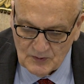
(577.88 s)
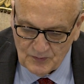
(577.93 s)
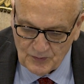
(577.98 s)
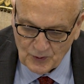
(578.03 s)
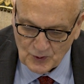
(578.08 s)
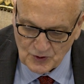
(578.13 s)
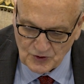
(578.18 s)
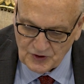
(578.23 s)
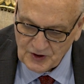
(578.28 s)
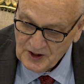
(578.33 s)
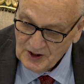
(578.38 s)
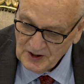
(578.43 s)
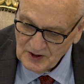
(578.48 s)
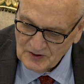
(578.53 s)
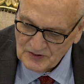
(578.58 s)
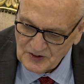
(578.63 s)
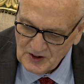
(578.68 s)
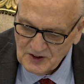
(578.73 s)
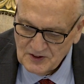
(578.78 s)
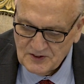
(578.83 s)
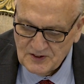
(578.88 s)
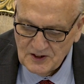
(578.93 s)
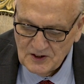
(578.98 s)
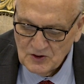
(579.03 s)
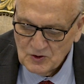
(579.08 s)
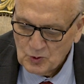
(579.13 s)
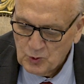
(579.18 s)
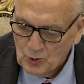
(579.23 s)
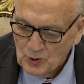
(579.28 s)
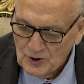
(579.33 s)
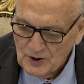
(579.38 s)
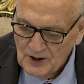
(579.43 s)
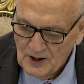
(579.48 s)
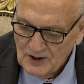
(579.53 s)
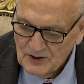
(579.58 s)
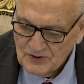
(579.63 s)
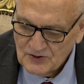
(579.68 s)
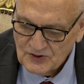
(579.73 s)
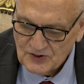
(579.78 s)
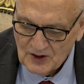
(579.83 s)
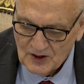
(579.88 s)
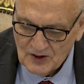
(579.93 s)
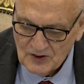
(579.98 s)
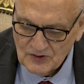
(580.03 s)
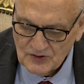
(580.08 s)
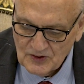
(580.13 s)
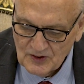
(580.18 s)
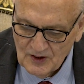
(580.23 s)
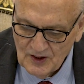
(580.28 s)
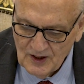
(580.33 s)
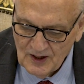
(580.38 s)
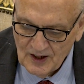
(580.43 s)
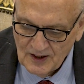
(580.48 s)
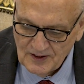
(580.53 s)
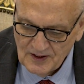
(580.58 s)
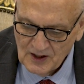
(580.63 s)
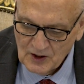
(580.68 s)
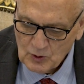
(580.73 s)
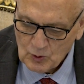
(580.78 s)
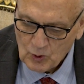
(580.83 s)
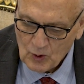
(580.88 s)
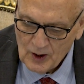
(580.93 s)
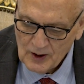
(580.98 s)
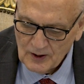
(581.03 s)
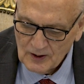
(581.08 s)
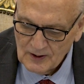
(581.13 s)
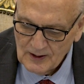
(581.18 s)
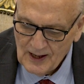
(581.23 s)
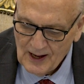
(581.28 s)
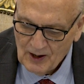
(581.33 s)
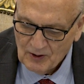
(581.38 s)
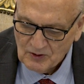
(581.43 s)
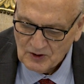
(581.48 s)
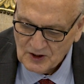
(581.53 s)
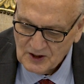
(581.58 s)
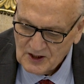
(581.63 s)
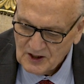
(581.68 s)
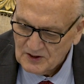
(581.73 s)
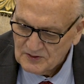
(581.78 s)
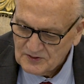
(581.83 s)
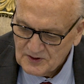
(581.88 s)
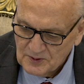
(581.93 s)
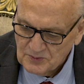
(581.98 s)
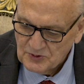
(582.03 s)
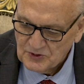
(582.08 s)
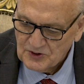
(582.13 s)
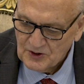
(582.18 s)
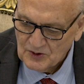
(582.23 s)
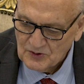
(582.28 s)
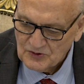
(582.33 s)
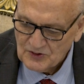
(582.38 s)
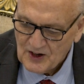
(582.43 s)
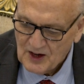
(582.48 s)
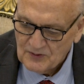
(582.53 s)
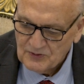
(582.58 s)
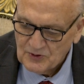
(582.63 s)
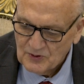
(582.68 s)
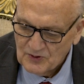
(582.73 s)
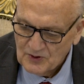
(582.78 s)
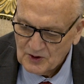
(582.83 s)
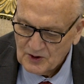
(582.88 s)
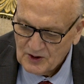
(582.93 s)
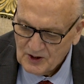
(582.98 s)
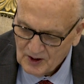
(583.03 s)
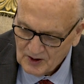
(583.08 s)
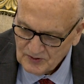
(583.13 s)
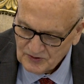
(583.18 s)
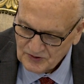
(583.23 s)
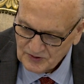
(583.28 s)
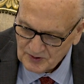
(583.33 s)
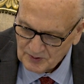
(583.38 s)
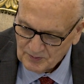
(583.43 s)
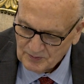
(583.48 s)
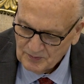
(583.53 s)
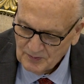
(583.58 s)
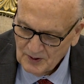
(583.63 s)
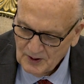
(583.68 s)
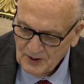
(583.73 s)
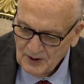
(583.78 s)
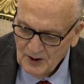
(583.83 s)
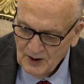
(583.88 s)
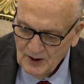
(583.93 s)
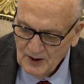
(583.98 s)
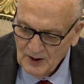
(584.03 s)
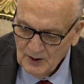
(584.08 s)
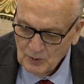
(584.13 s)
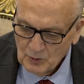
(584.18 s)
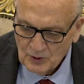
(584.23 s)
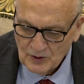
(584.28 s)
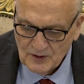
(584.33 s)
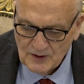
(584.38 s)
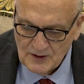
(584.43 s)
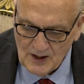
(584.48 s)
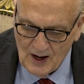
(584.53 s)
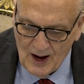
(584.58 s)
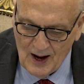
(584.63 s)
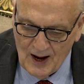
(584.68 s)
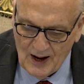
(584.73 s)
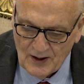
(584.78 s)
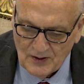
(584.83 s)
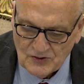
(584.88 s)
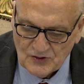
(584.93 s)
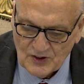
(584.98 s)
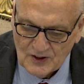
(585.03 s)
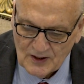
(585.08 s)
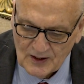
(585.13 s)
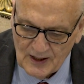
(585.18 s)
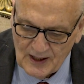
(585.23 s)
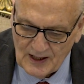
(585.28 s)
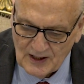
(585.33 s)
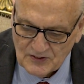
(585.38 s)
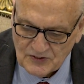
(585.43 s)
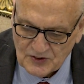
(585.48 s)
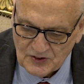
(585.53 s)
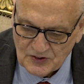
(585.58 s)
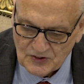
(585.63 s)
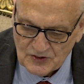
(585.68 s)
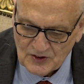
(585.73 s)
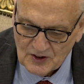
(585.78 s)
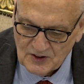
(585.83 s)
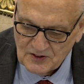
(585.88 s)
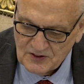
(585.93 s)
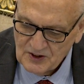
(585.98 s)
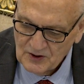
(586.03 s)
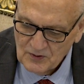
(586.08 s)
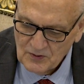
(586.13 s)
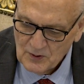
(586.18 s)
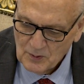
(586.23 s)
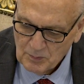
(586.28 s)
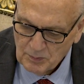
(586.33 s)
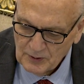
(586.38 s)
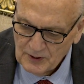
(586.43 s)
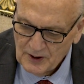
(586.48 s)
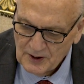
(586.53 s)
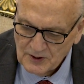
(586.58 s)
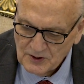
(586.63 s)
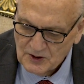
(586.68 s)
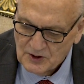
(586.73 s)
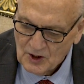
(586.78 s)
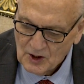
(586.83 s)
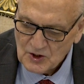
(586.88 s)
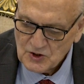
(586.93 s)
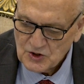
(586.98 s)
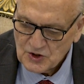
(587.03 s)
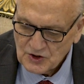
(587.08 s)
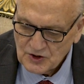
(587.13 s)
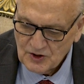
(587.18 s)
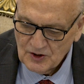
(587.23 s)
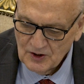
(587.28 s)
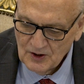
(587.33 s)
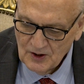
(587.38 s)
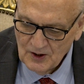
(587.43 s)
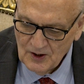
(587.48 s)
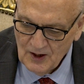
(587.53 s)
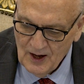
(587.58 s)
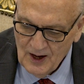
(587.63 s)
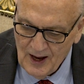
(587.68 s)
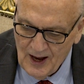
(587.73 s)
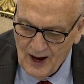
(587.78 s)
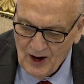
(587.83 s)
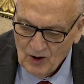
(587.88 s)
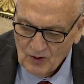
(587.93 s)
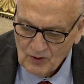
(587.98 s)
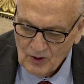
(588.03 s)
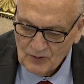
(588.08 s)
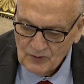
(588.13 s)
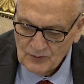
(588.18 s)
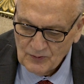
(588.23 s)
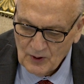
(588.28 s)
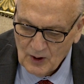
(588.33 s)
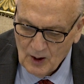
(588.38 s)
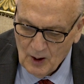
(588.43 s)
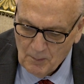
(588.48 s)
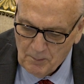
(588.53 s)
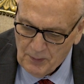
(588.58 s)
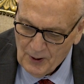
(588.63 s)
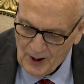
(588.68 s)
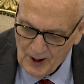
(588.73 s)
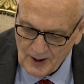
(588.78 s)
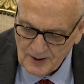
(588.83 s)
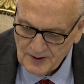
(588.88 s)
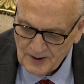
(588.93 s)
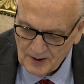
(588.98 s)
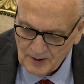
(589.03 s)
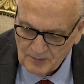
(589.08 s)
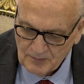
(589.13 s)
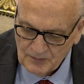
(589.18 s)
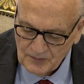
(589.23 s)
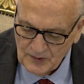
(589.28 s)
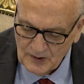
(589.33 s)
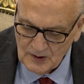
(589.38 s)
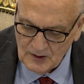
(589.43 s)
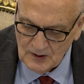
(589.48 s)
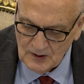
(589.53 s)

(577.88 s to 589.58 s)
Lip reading: 1 Kings 18:28 says, "And they cried aloud and cut themselves after the custom with knives and lances until the blood gushed out upon them."